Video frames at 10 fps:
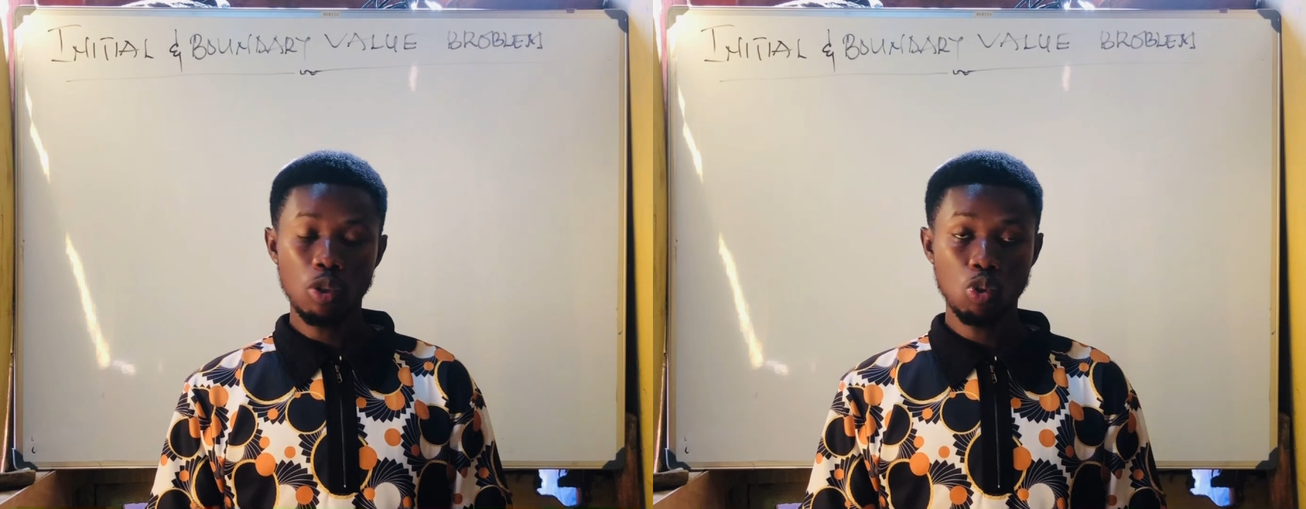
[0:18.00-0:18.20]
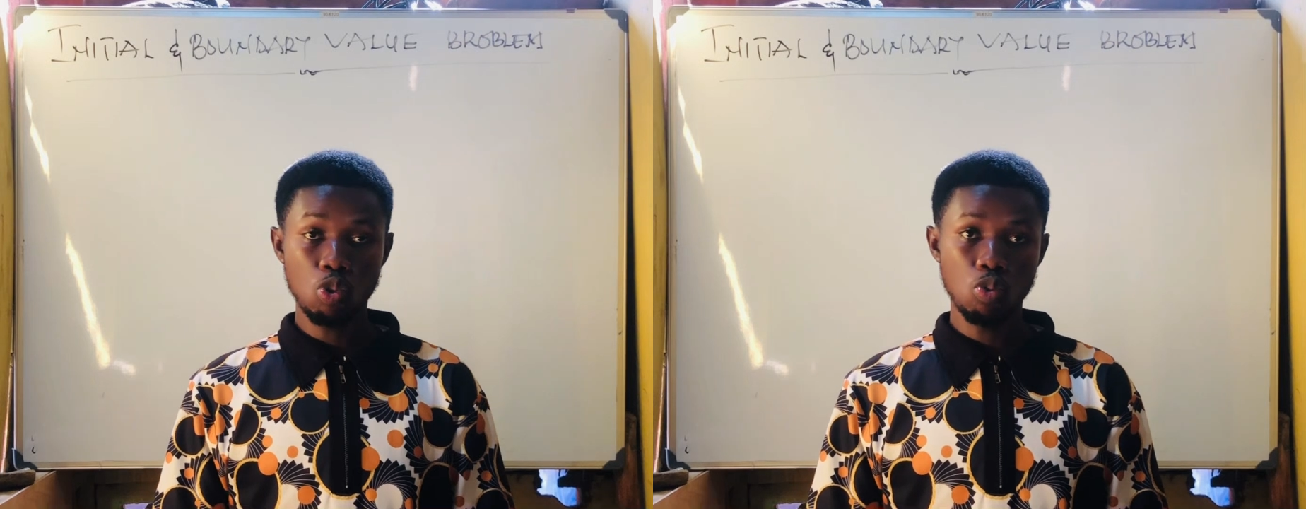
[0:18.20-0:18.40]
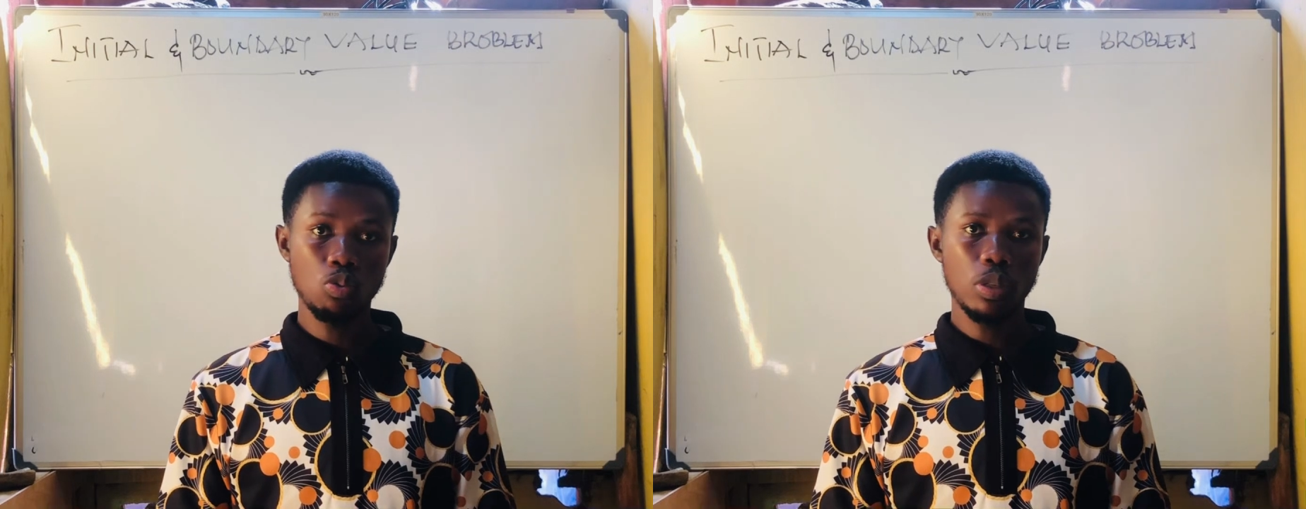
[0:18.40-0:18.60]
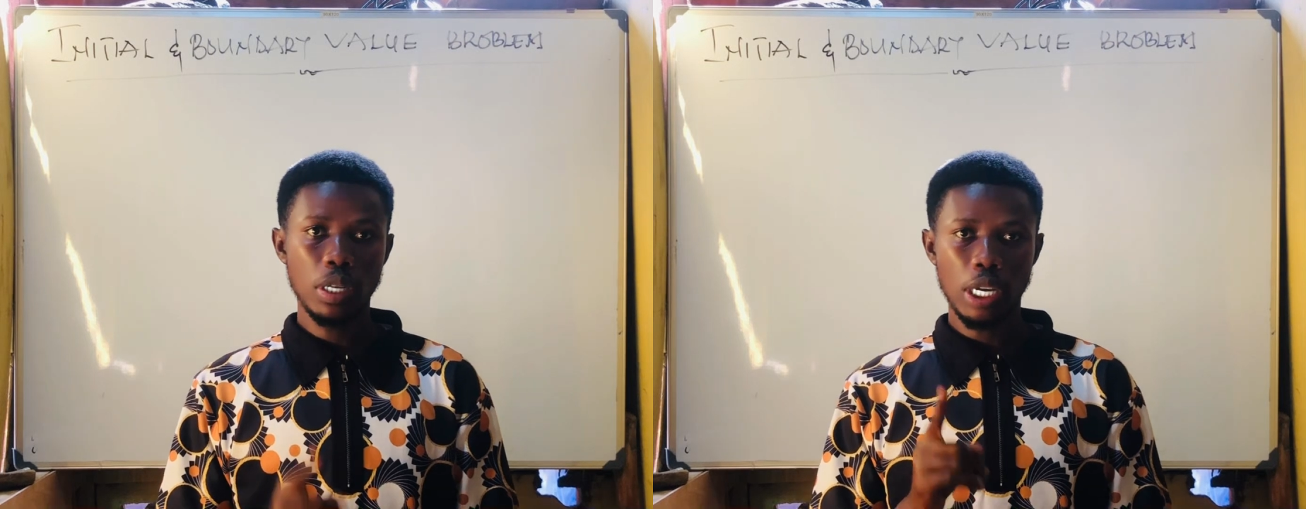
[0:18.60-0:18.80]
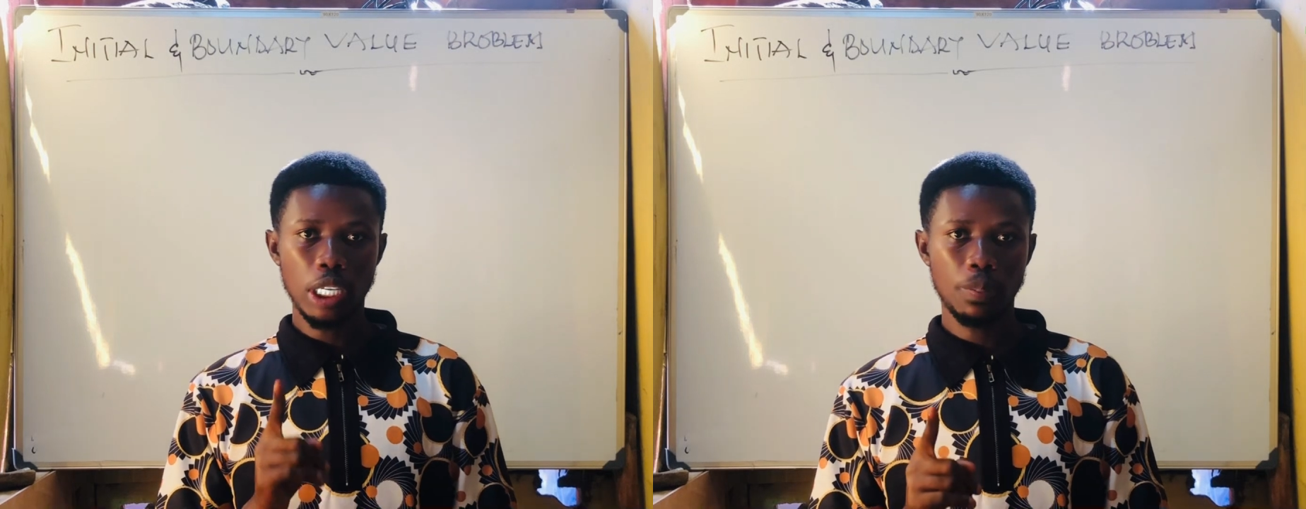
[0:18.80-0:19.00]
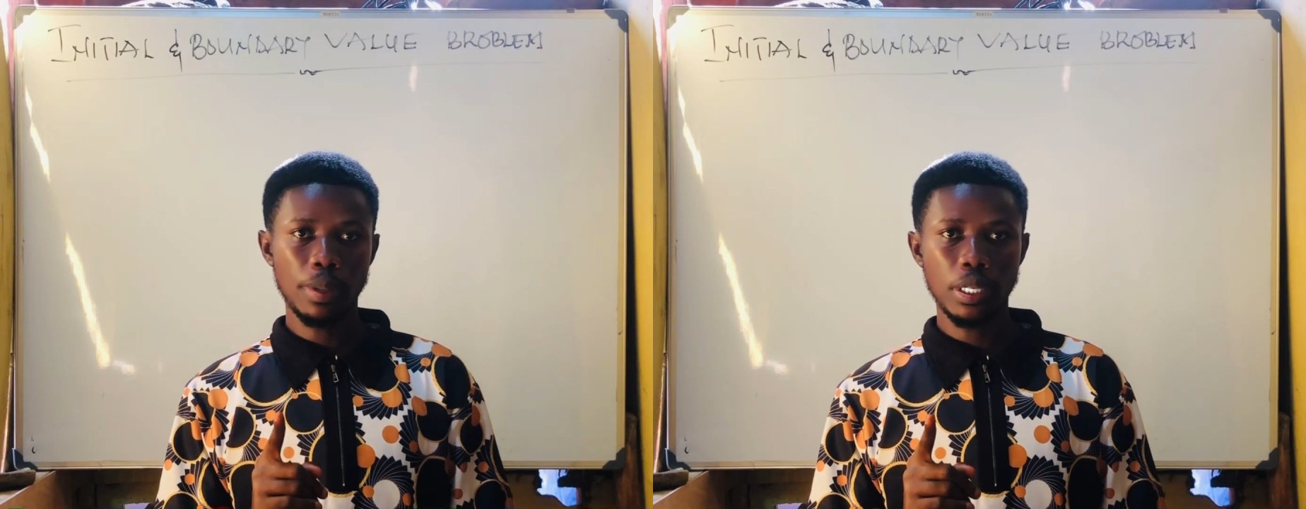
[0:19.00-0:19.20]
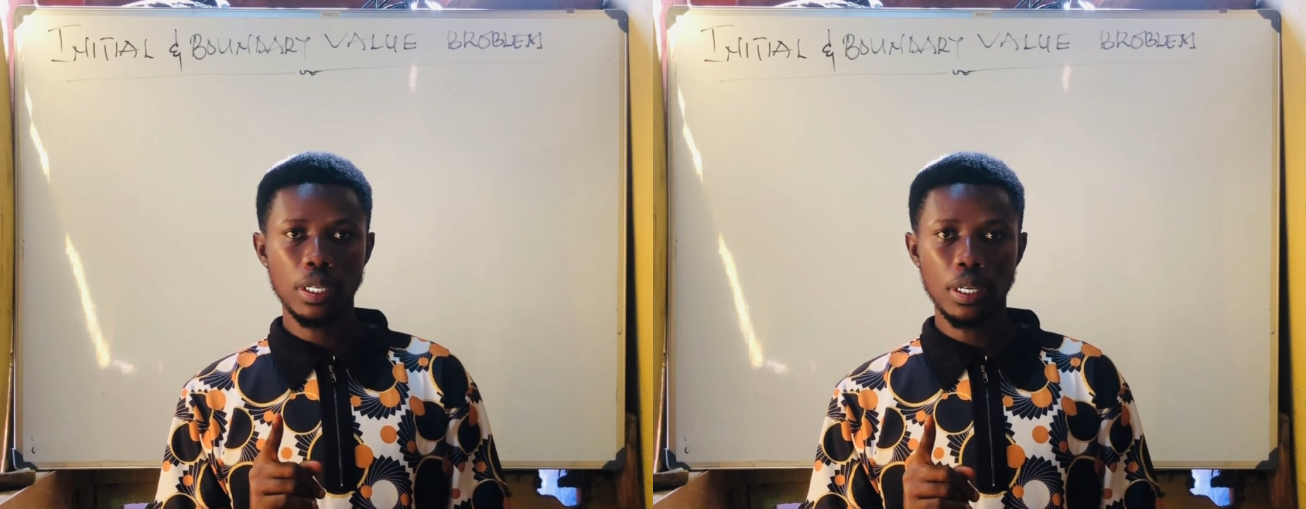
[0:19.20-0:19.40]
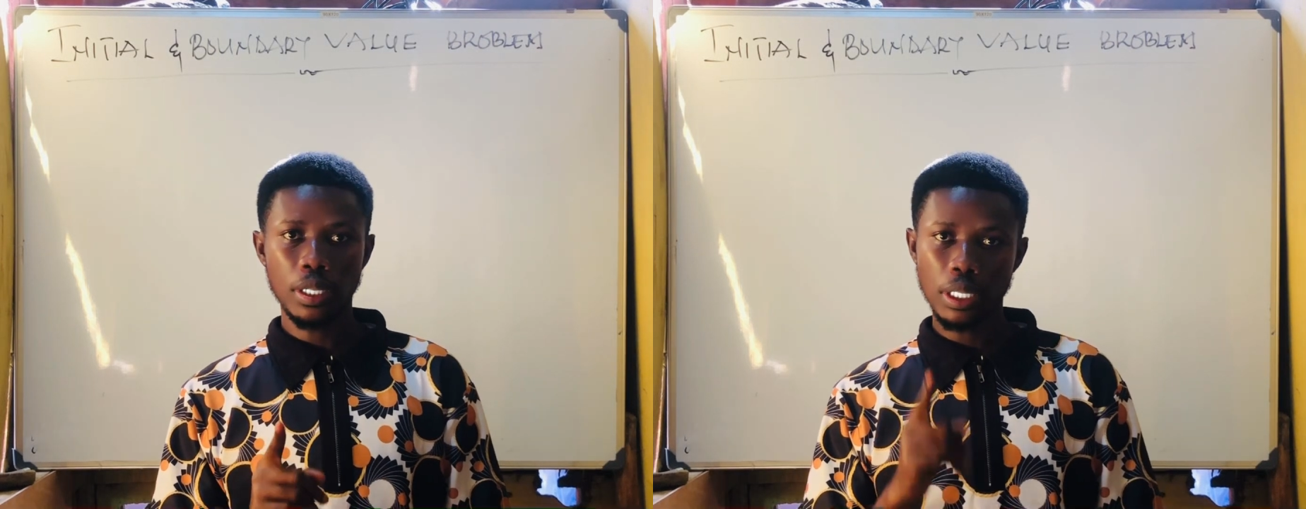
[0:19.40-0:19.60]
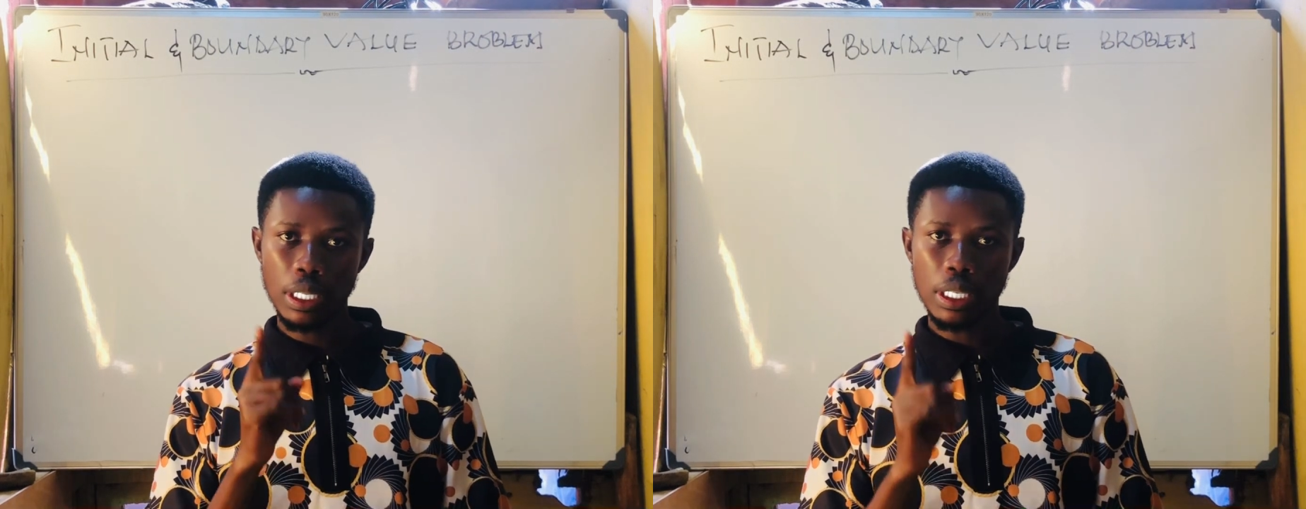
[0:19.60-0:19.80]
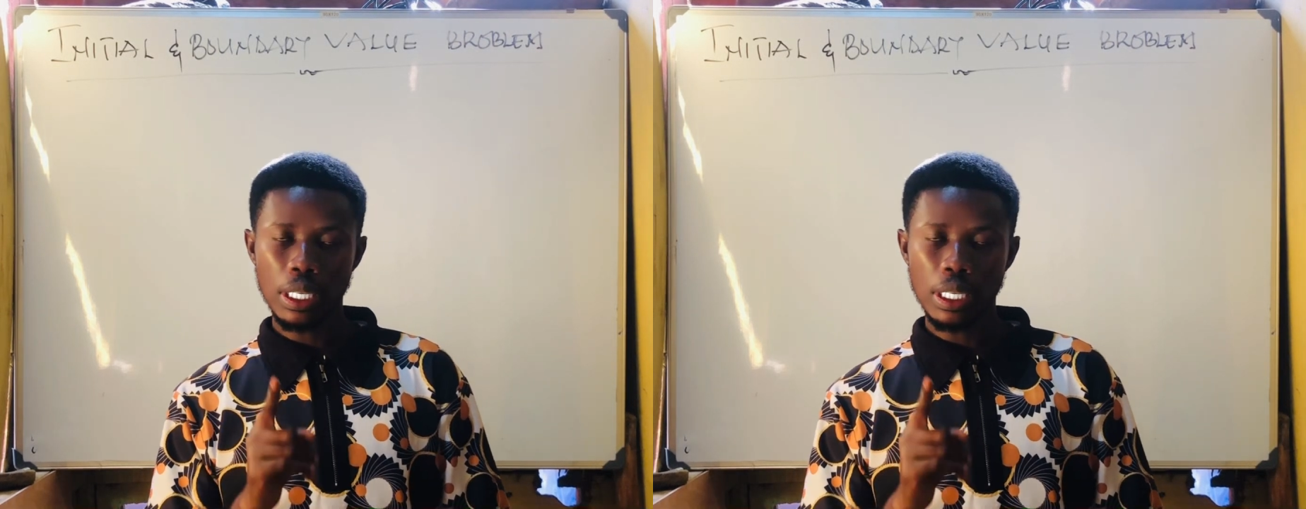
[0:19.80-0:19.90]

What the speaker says: do, especially